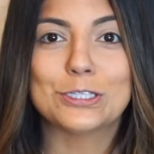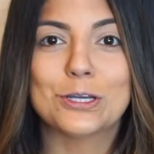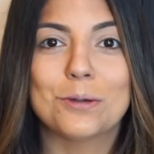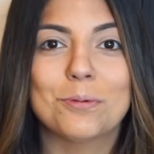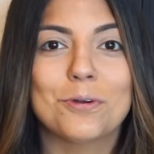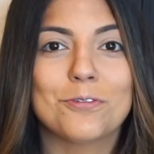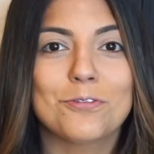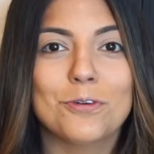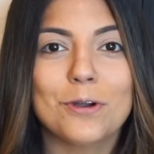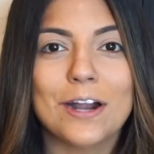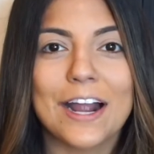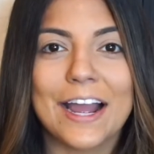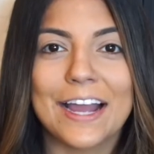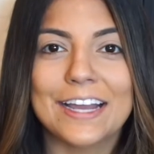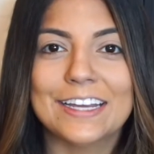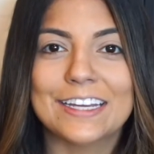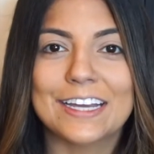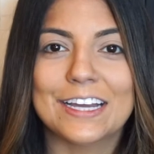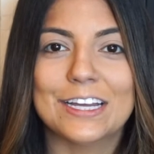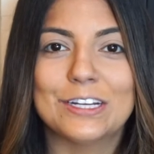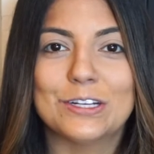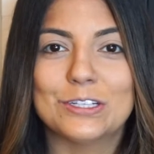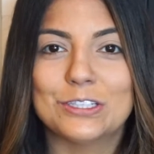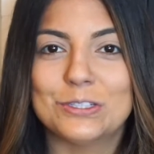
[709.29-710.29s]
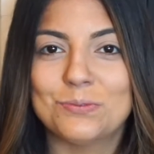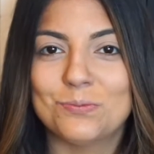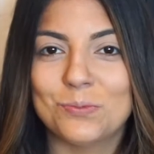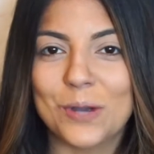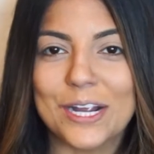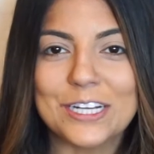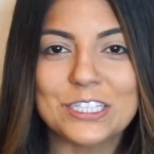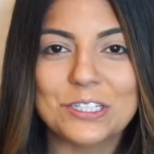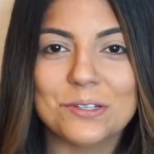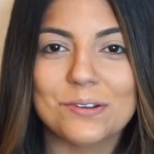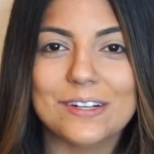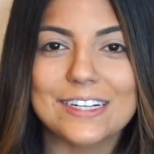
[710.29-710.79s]
So before I get
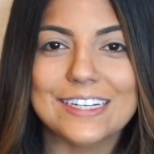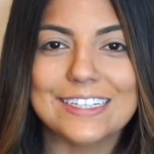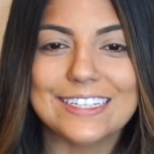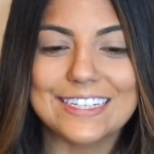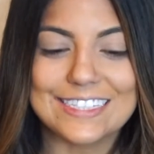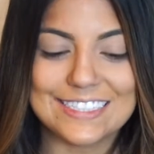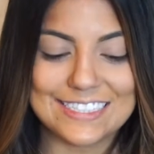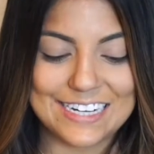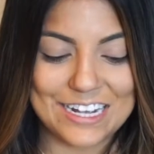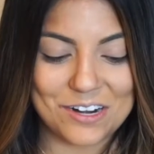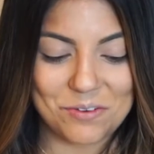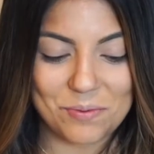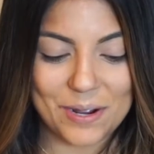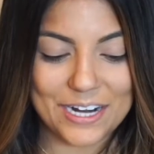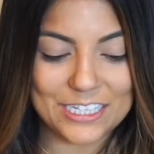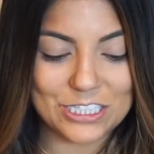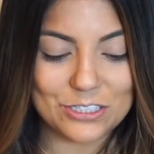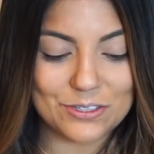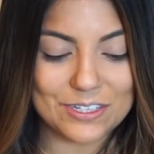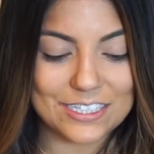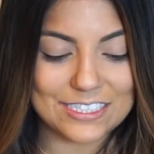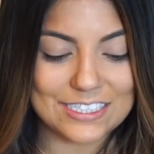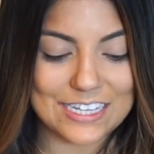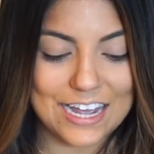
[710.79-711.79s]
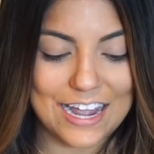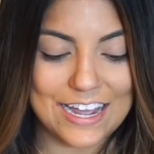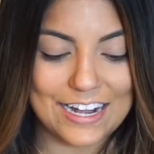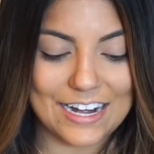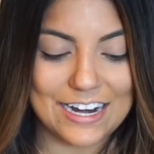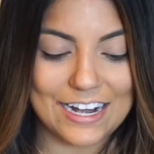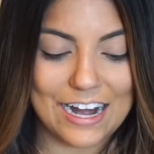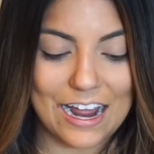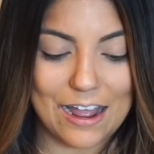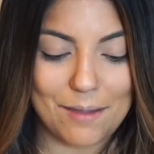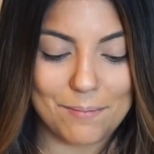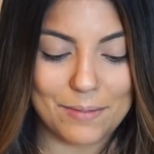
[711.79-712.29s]
way too into Disney and way too
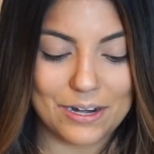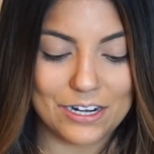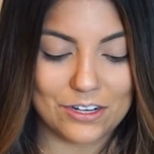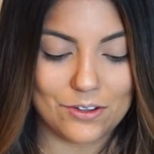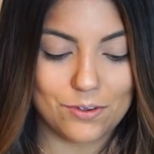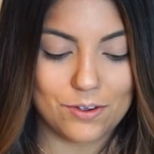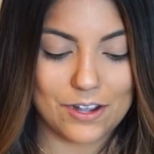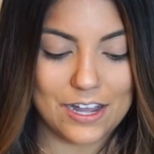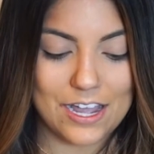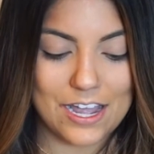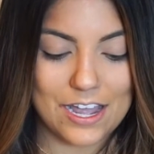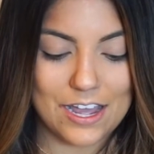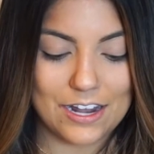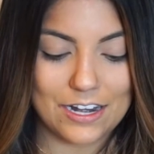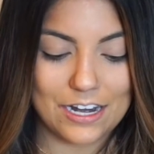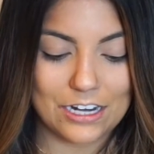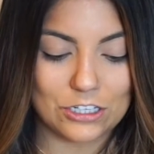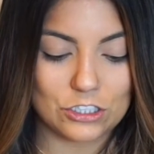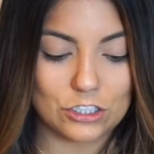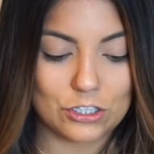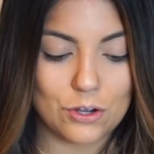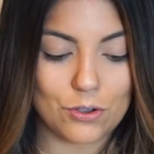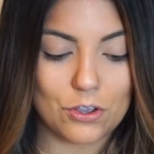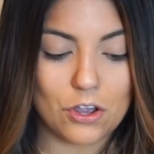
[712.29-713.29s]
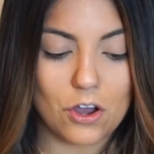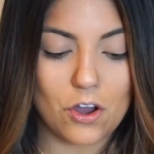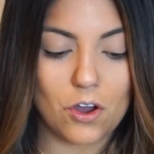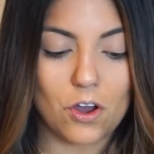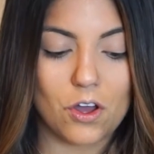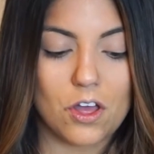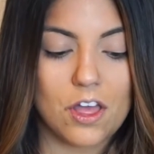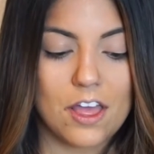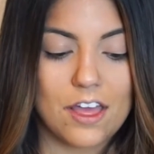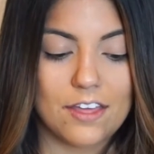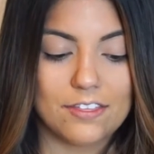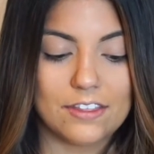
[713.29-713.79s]
excited, I'm gonna go ahead and show
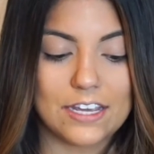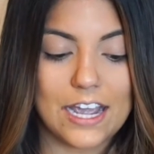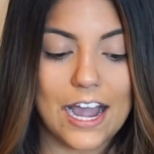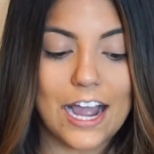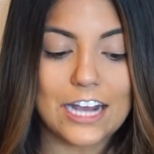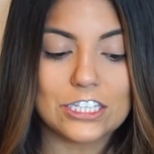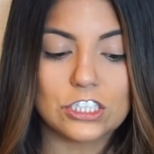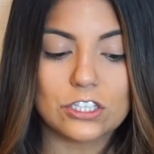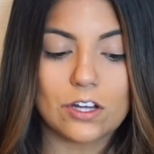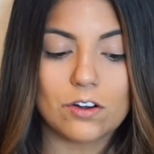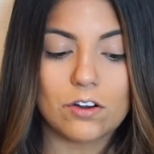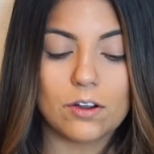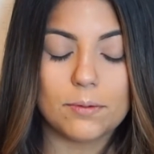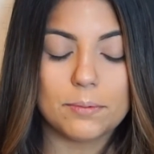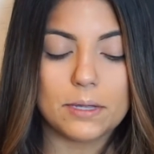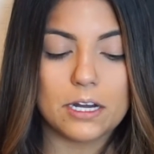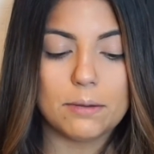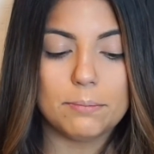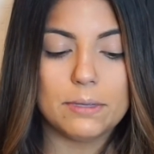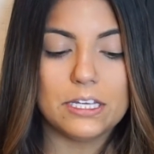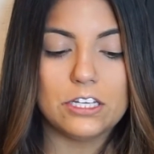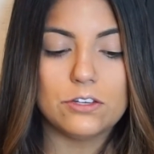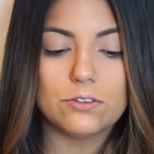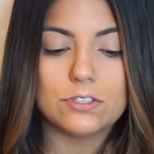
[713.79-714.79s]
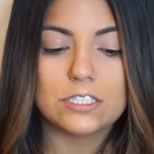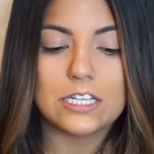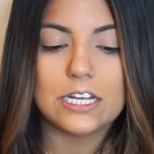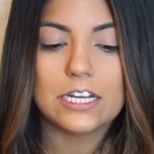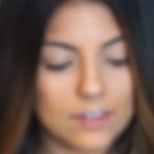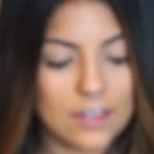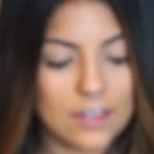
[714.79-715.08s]
y'all the eyeshadow I'm gonna be using.